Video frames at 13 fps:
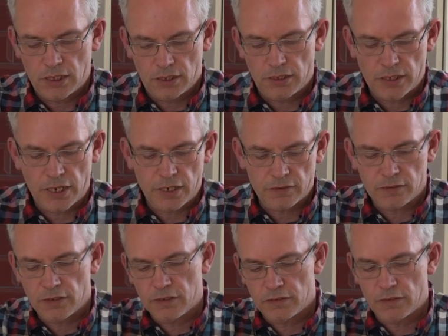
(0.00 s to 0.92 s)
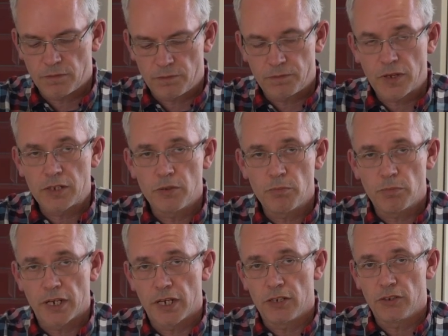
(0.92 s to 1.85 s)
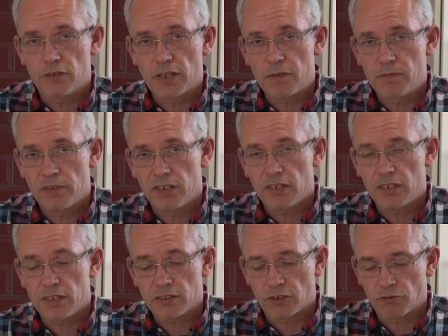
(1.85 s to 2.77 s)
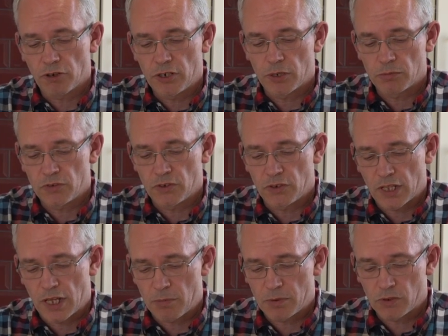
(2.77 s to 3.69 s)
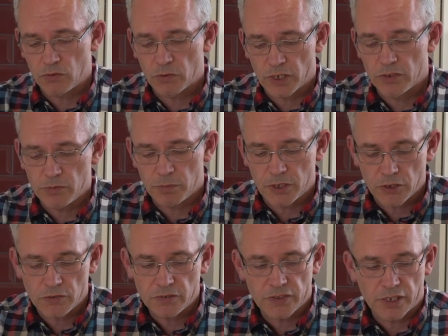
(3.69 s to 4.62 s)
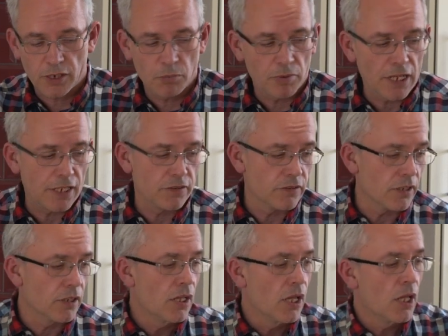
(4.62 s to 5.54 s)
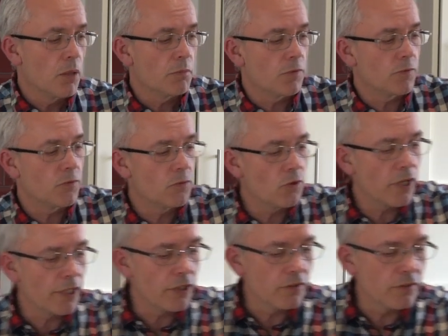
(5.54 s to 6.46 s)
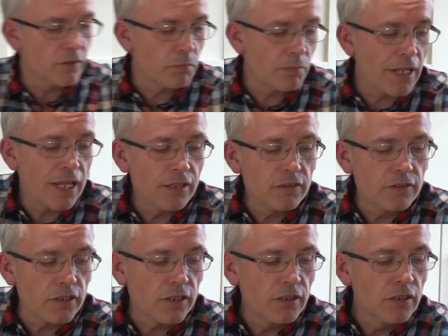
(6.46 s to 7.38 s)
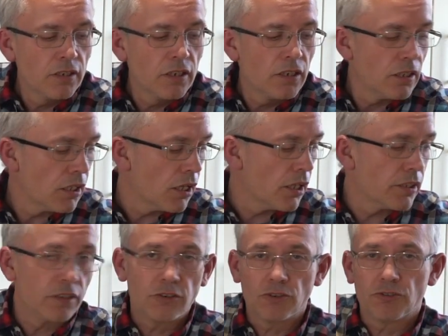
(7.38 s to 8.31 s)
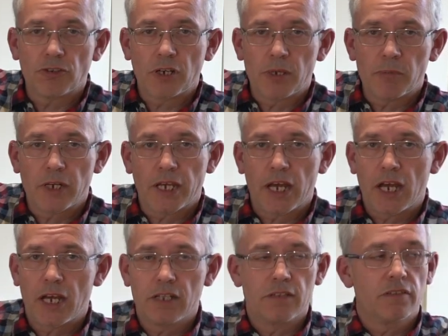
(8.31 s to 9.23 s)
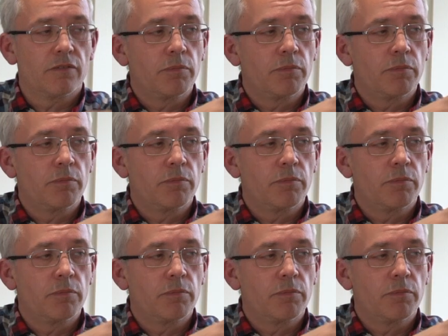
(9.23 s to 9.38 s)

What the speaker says: Next is the fun bit, and you definitely need a grown-up to do that because we're going to be using a blender. Before I use the blender, I need to dry my hands